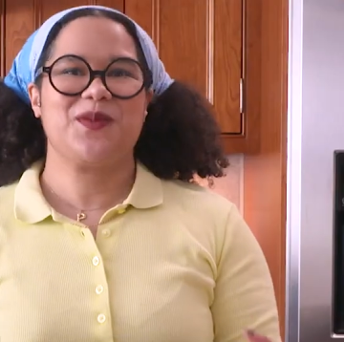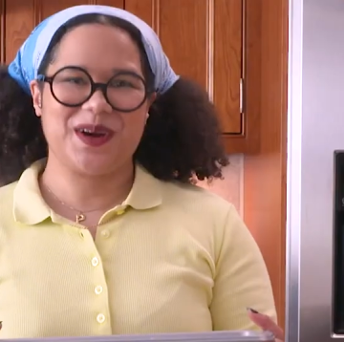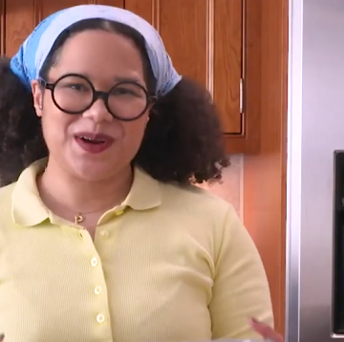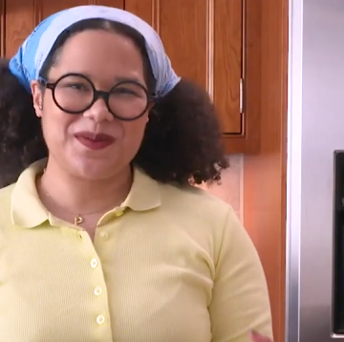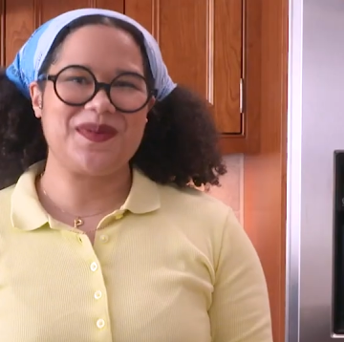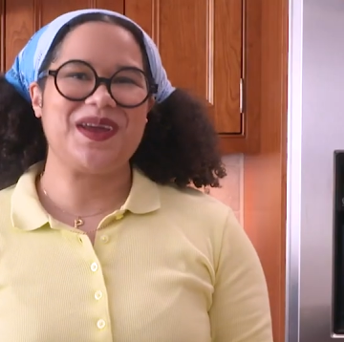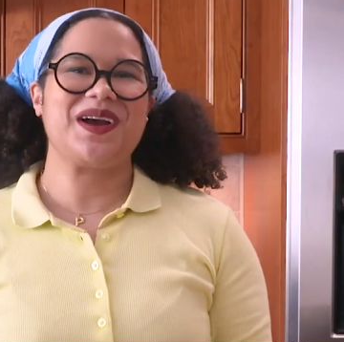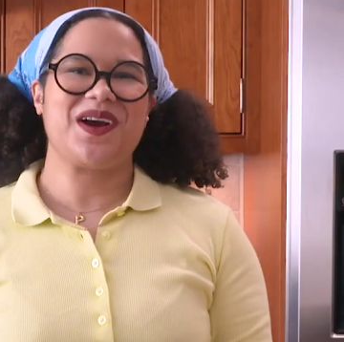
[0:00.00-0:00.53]
we're
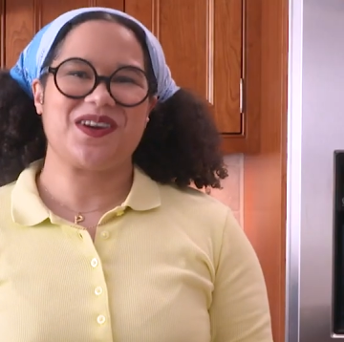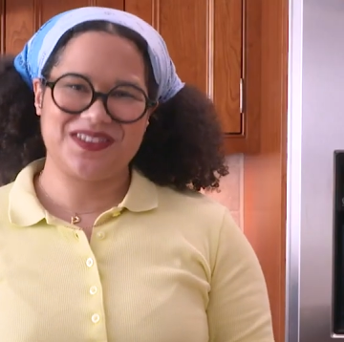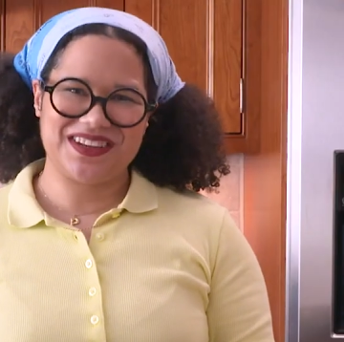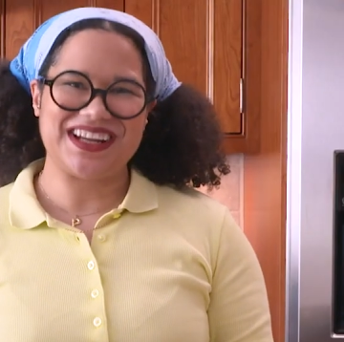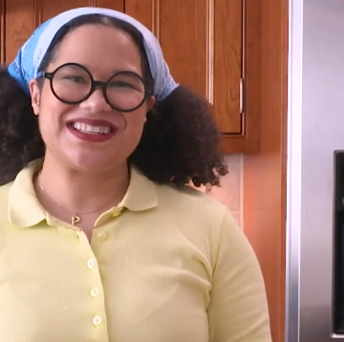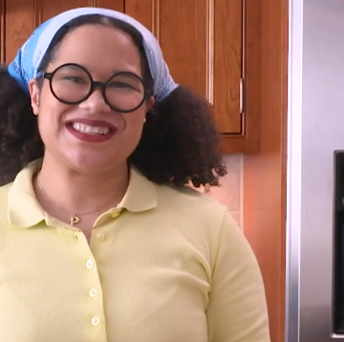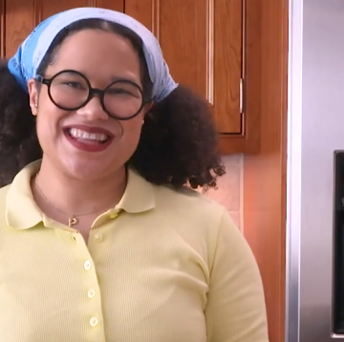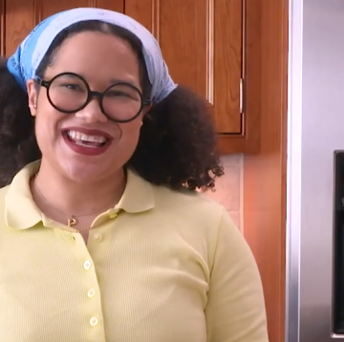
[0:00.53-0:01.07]
gonna make our
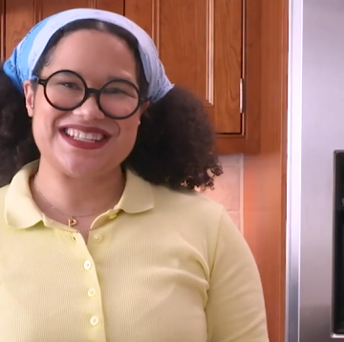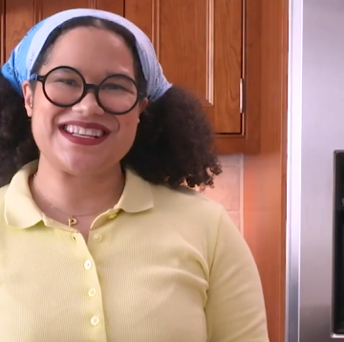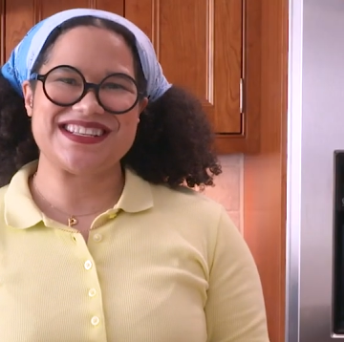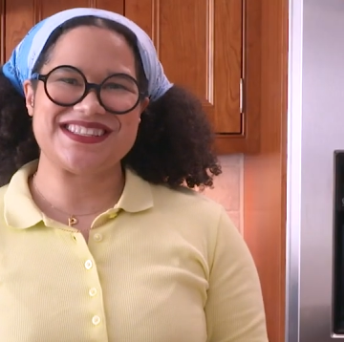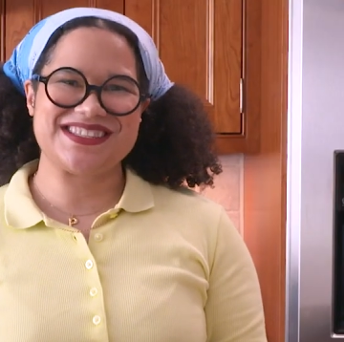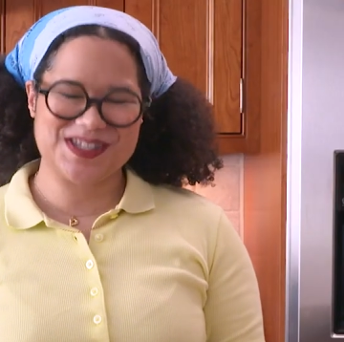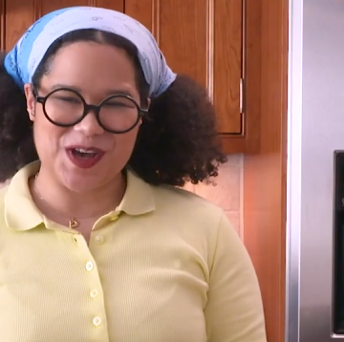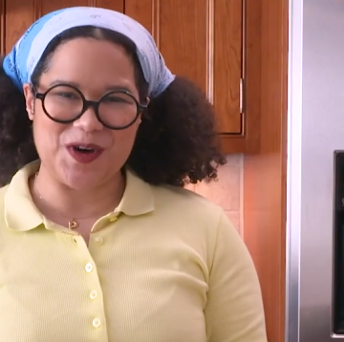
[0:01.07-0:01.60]
tres leches
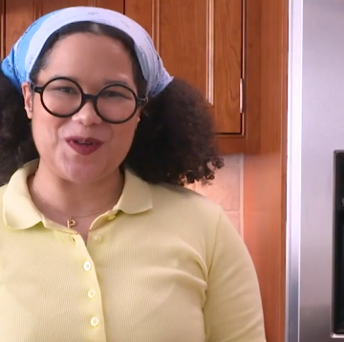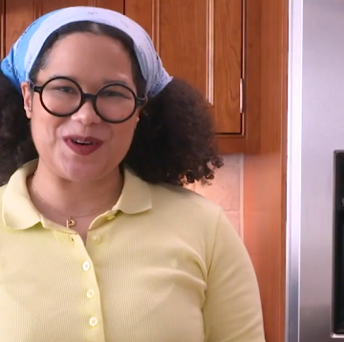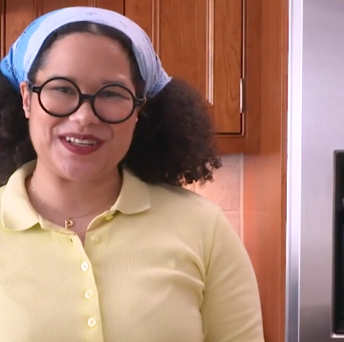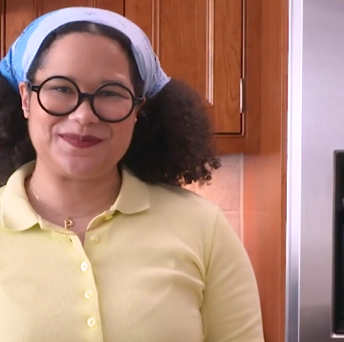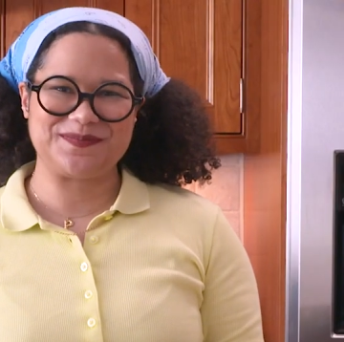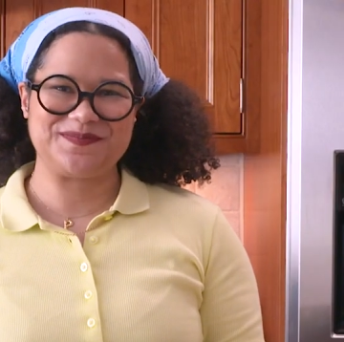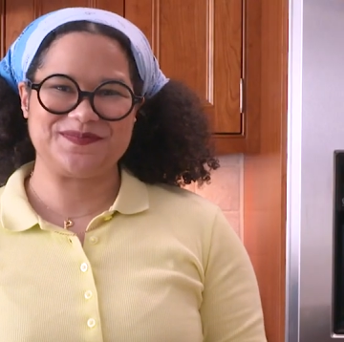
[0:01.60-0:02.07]
soak.